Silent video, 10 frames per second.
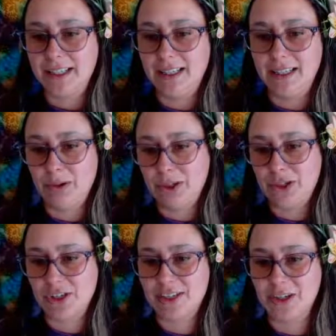it was
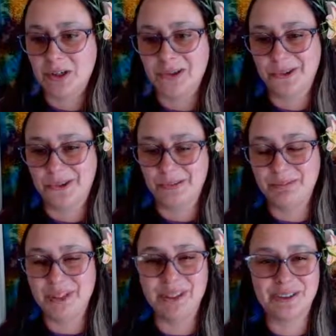just so
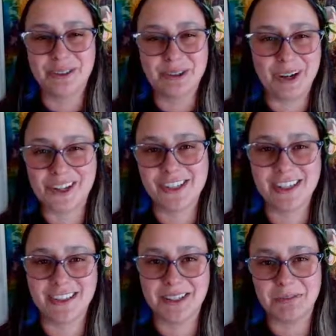beautiful watching
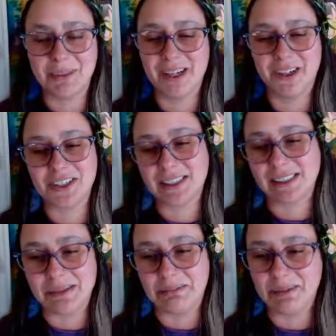them there
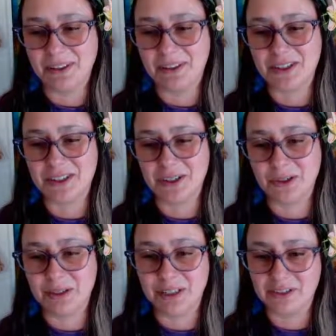sleep. They're so
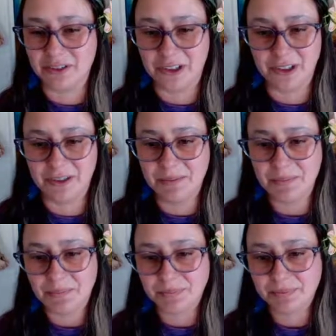peaceful.
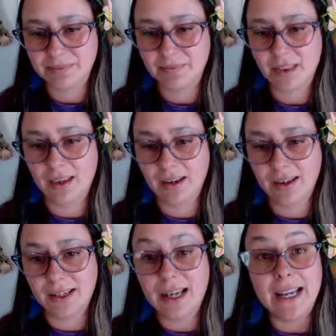
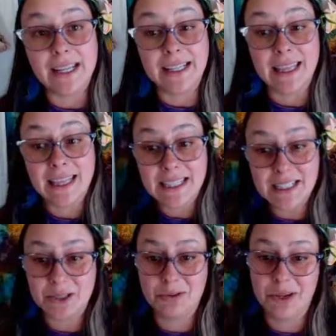And
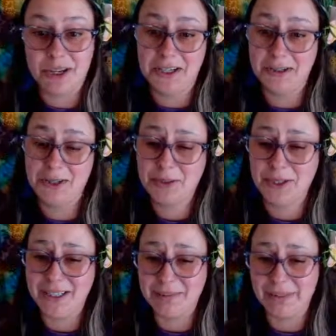this
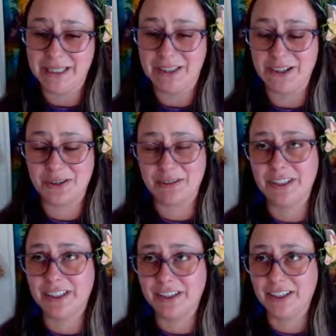sweet beach over
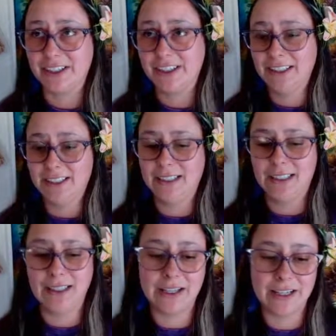here,
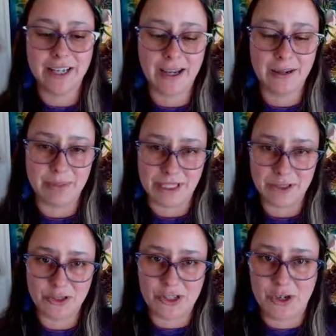Mauna Kea
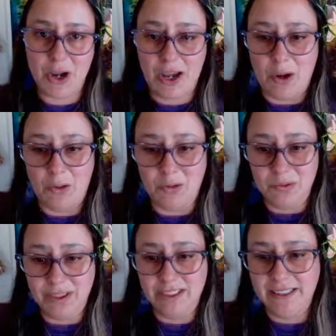Beach,
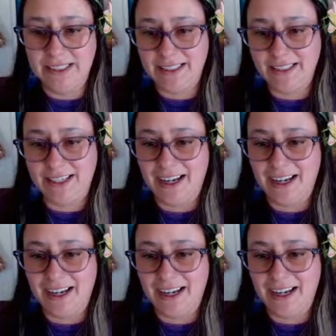really,